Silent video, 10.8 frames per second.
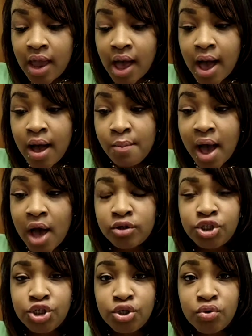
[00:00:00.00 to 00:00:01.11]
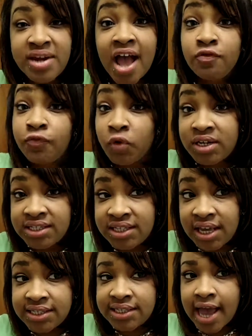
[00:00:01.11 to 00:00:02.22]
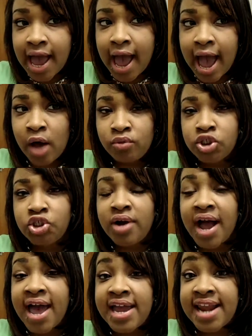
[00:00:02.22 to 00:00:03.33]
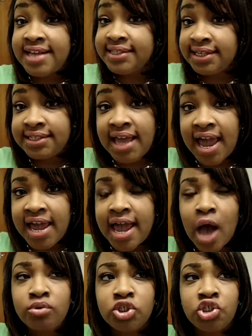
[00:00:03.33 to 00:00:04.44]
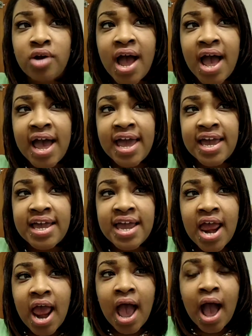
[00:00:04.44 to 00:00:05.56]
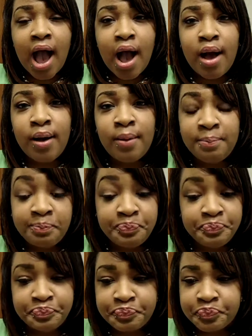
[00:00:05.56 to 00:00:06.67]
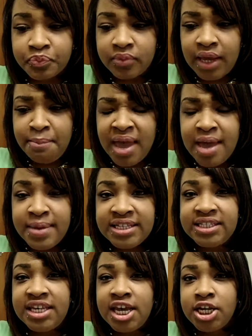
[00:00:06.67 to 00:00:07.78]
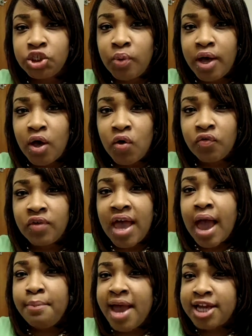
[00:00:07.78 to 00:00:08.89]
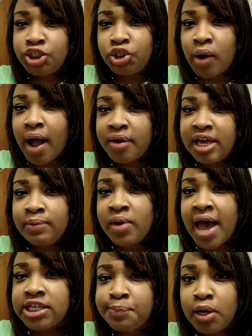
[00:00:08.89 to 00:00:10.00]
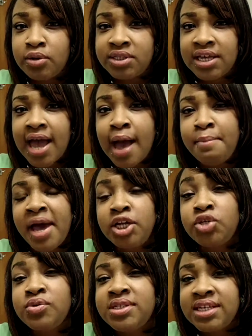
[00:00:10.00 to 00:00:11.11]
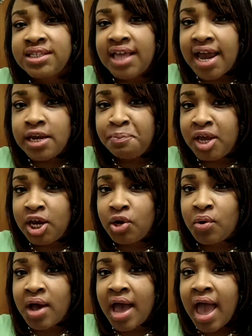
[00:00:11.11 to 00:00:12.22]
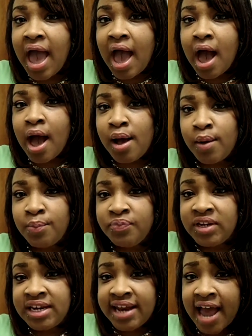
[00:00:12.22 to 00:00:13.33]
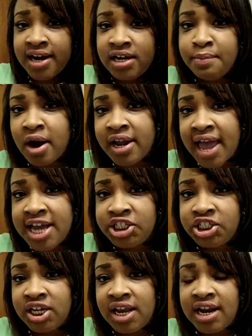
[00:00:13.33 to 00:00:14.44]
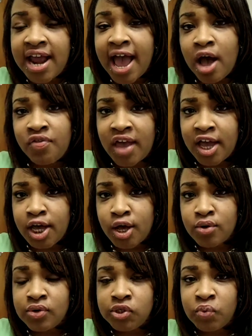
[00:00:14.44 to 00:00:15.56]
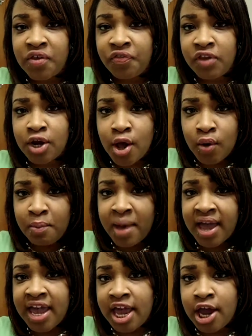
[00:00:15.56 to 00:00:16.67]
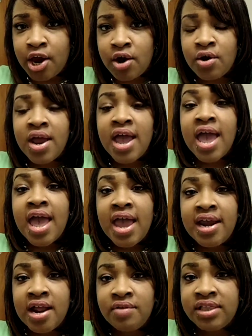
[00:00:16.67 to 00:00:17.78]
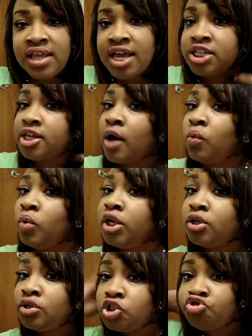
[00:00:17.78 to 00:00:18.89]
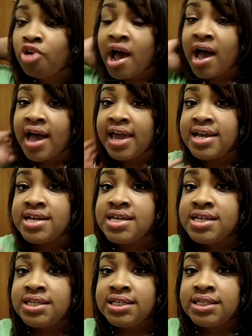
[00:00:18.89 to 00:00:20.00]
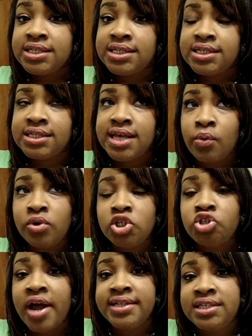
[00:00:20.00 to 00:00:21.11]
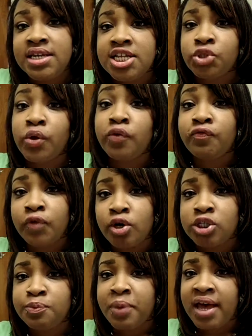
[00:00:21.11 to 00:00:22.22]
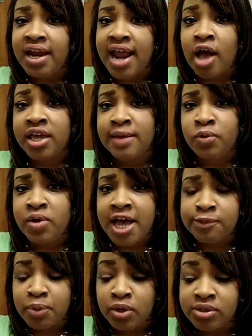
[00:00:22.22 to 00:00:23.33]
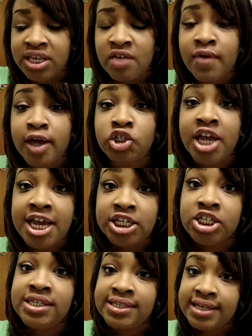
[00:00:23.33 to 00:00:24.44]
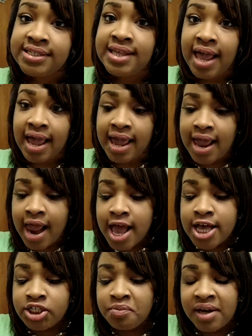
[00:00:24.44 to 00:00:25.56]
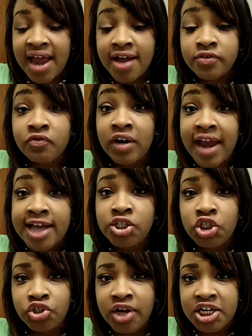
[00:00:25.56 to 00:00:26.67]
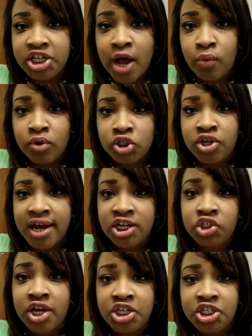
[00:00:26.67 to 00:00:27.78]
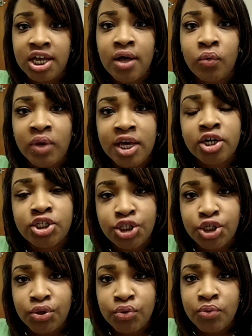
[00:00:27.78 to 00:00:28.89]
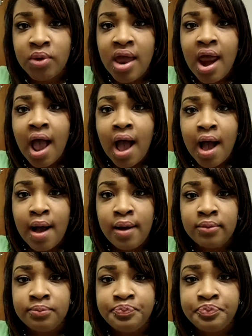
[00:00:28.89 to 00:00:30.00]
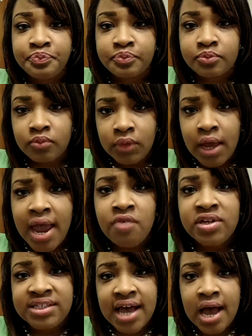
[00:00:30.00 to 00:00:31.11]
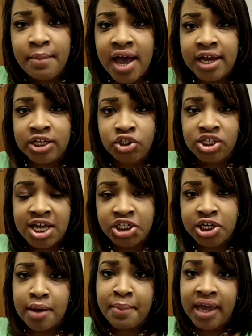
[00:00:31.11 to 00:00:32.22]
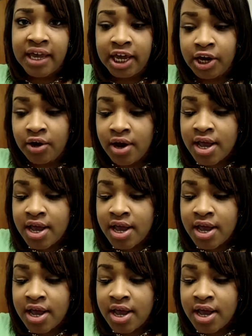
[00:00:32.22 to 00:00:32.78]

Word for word: Um, I'll do not four to six. I will try not six to eight. I will try um, maybe 10 to 12. I'm not sure. I'll keep you guys posted. I might do 6 to 8 depending on um, the line of demarcation and how that goes with, you know, my hair and everything. So I will try, I will try 10 to 12 first, but I'll keep you guys posted if I change it to 6 to 8. So my relax, relaxer stretch, I will try to stretch it a week or two um, every time I touch up my hair.